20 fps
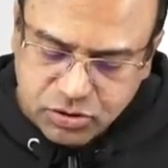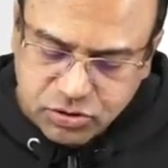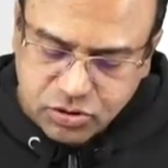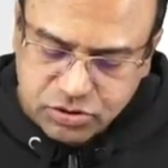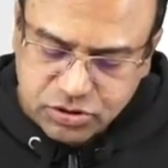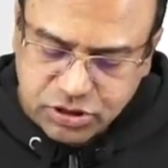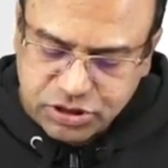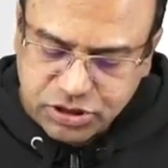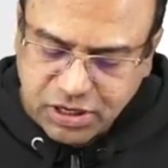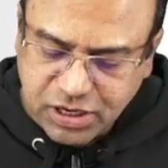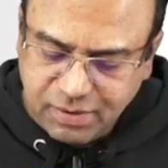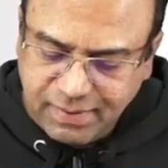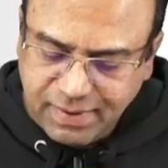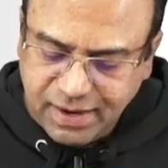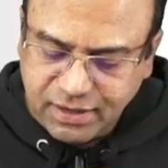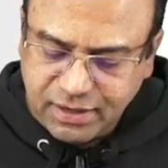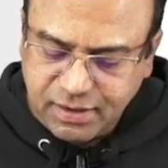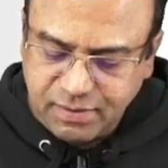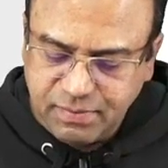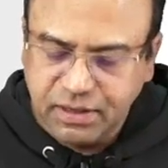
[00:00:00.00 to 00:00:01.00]
So surgical
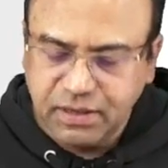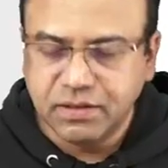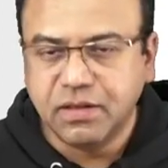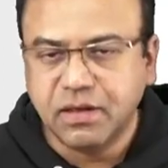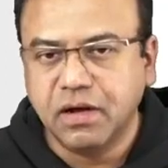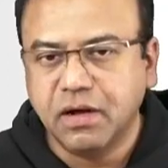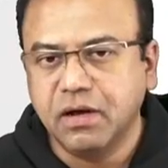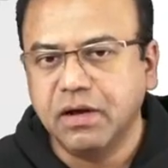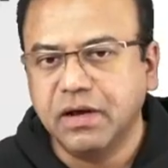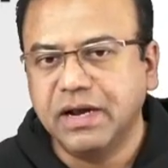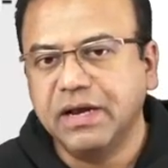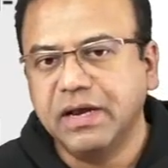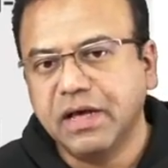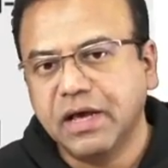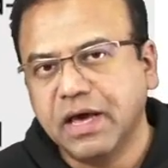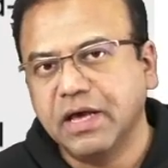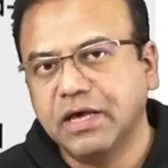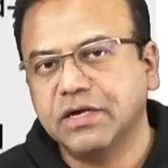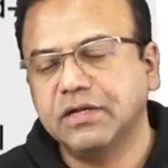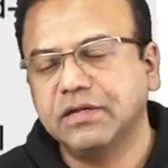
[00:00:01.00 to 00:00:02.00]
myectomy, the
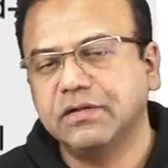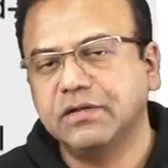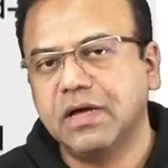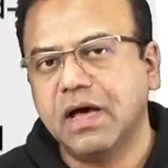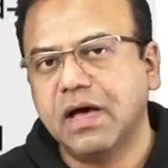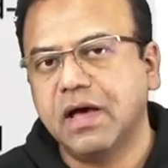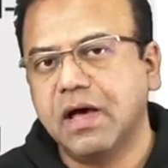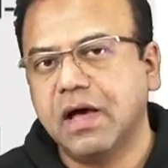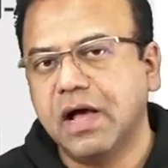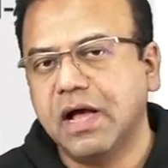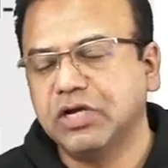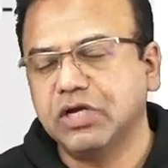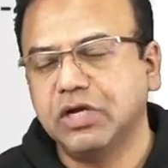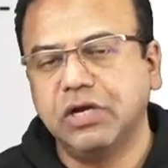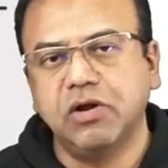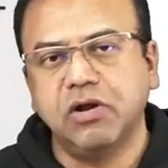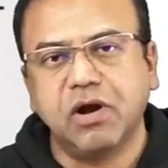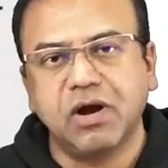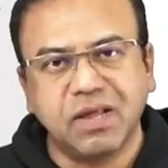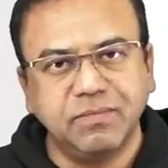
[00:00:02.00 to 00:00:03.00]
indications are
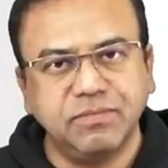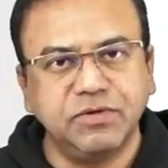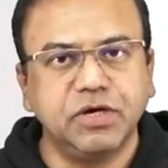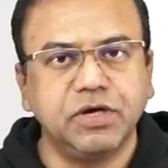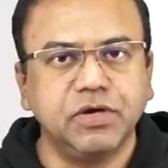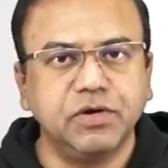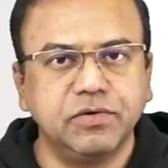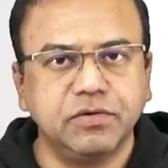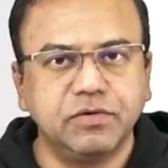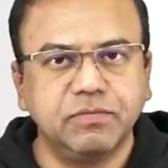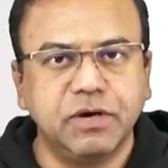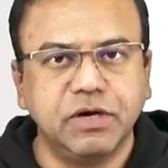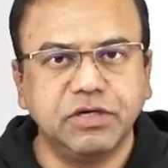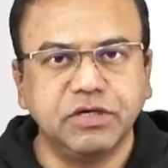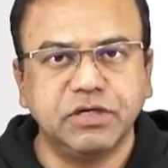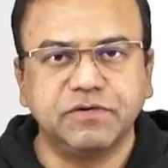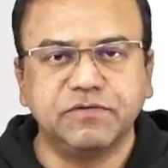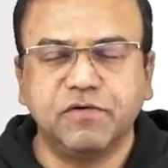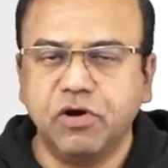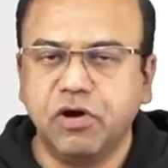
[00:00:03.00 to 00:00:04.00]
actually not MCQs but
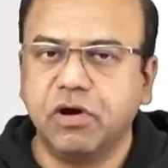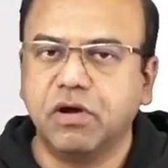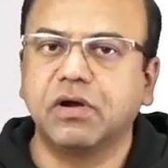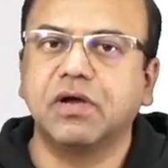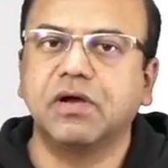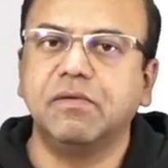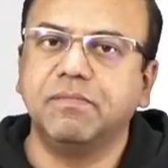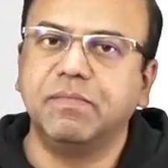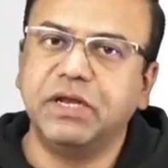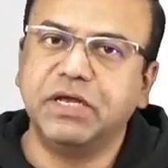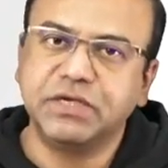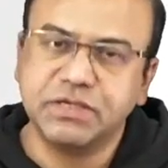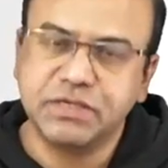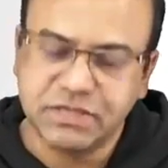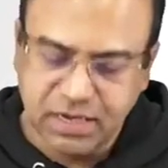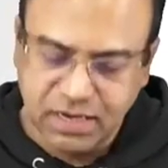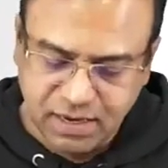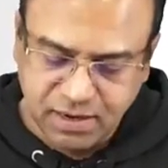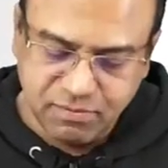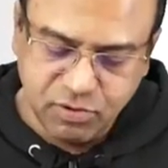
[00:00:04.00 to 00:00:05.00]
just for your completion
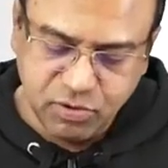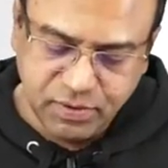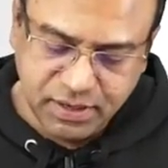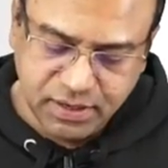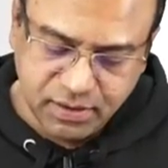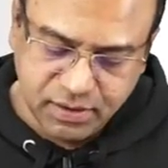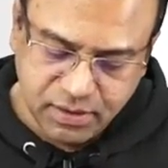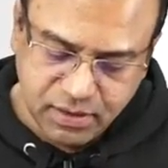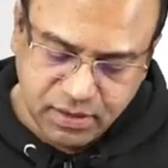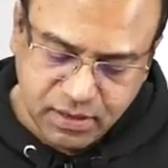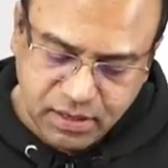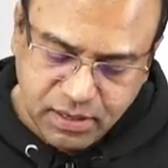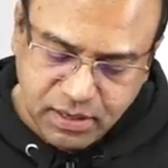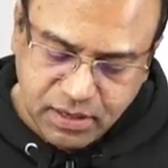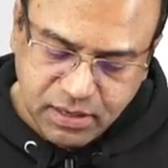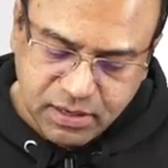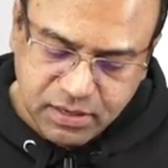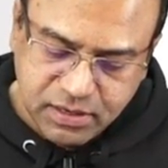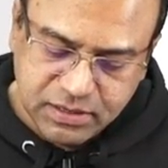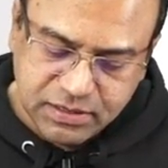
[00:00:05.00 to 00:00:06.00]
sake I am doing
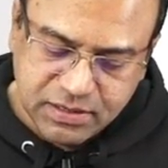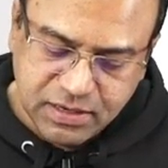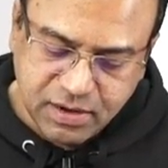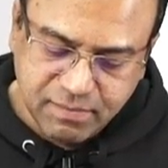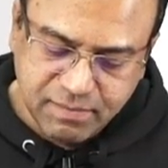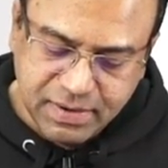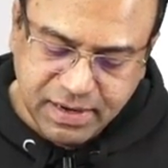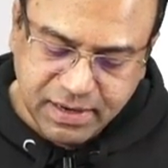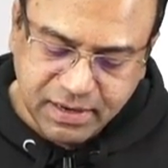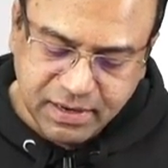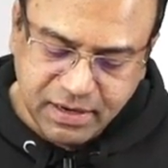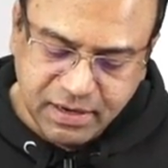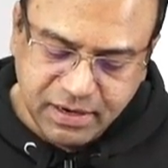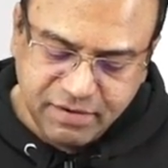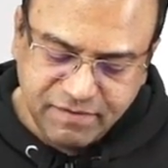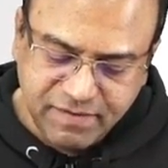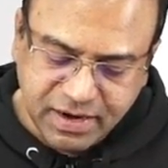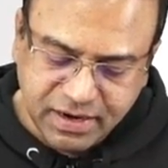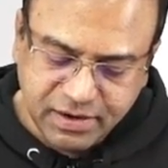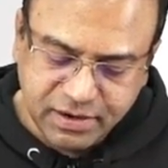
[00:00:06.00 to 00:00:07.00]
these are medically
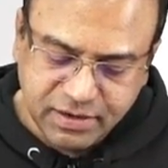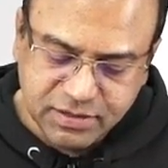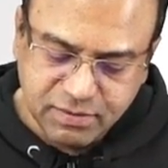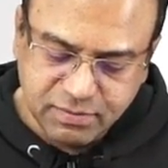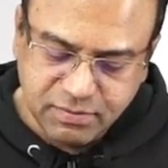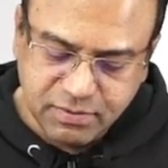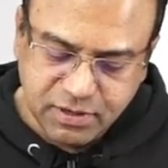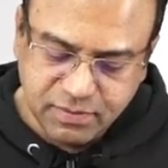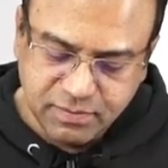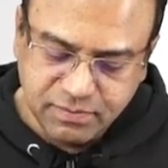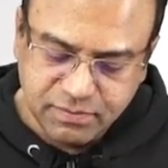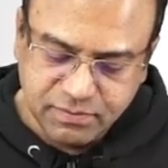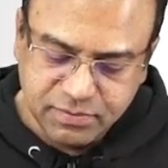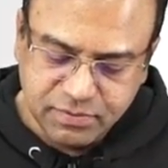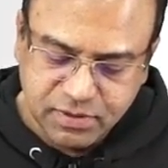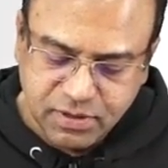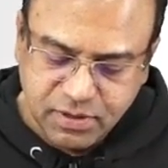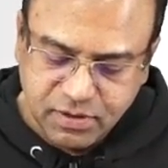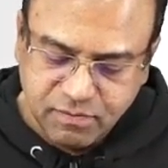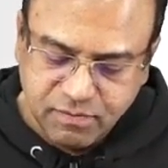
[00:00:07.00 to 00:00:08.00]
refractory symptoms
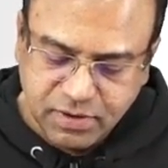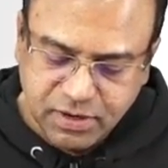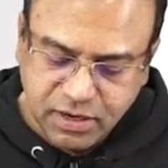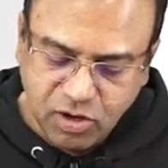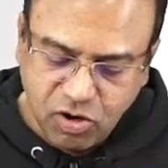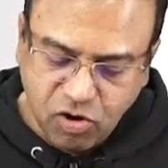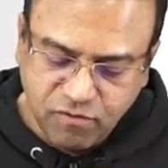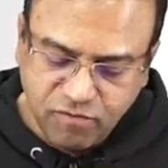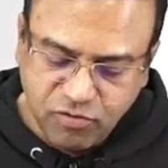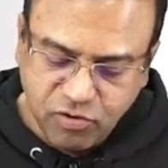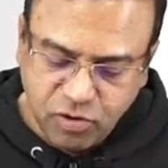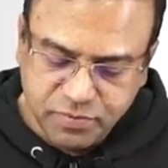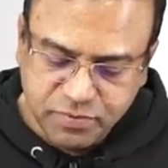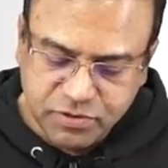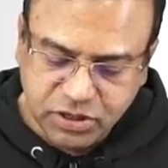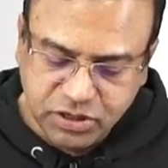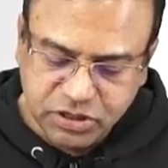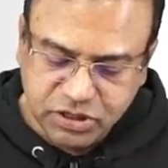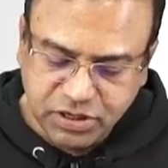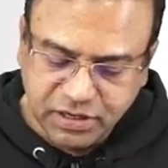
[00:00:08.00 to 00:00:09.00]
where the outflow
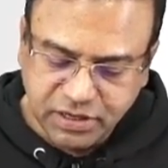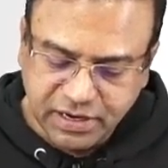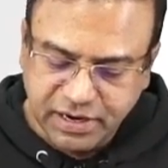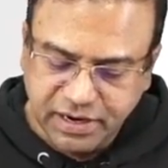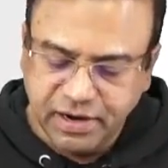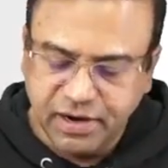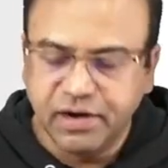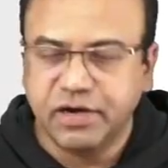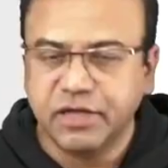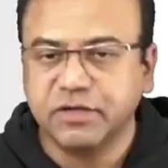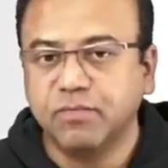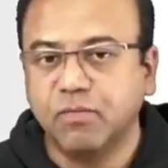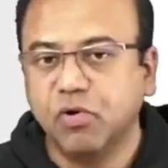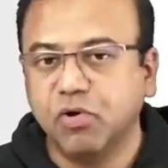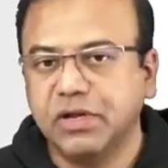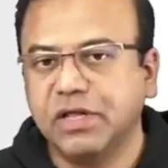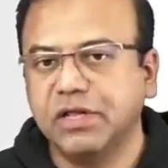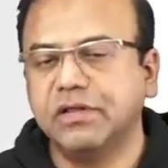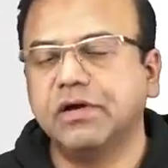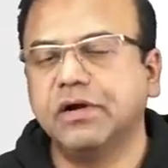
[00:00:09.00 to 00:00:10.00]
obstruction gradient is
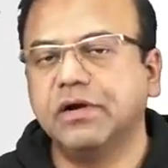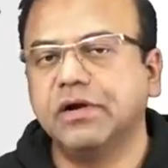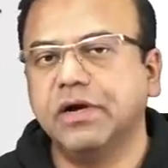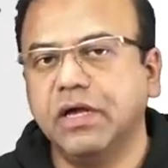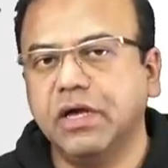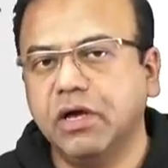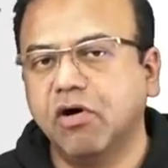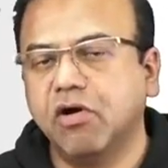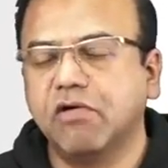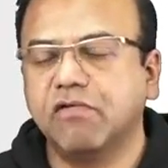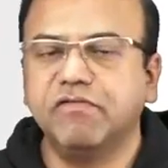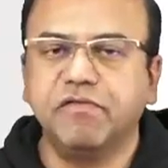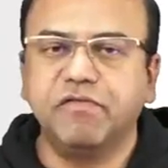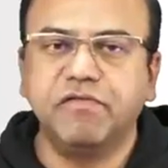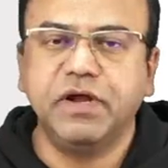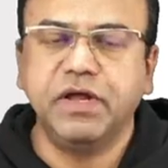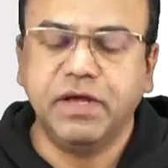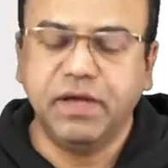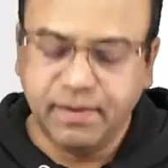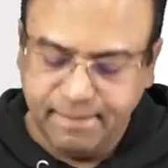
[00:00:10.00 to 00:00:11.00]
more than 30 or
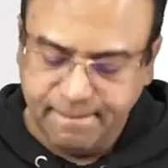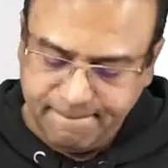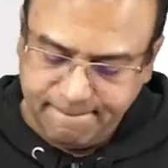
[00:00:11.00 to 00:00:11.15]
50